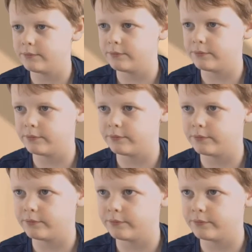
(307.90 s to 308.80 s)

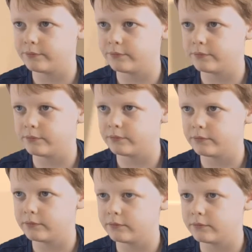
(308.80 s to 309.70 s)

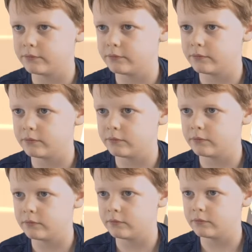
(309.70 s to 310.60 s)
(no one is talking)